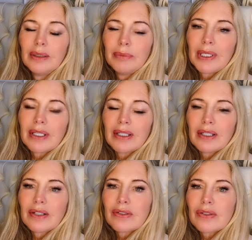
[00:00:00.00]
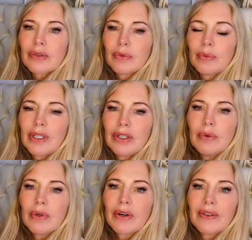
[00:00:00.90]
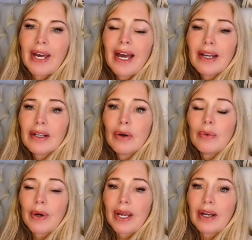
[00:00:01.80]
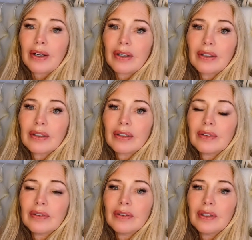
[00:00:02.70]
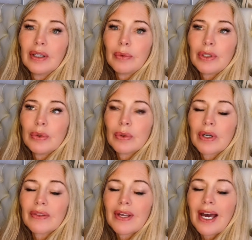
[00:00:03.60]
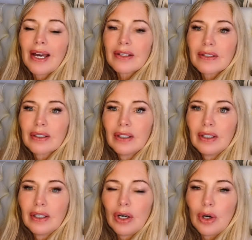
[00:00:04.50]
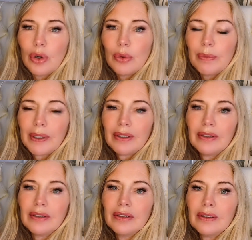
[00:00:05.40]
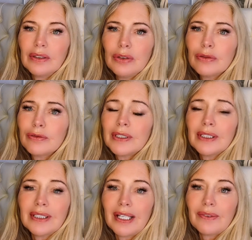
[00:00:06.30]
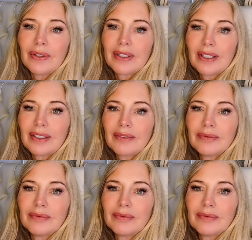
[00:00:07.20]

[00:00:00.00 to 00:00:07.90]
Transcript: Because when you are that aware and when you are that open, you feel everything.